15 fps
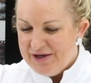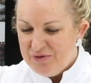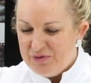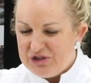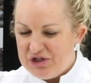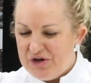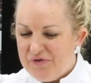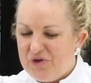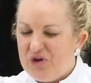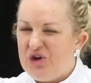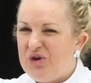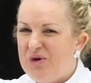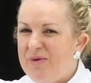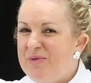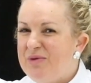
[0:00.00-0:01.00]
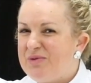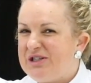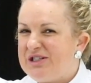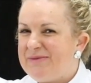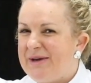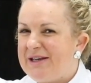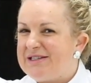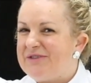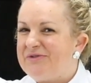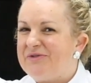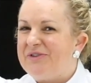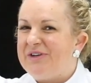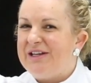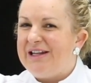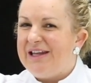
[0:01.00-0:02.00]
which I've cubed, which makes it
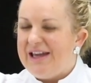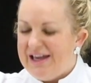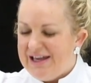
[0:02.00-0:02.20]
really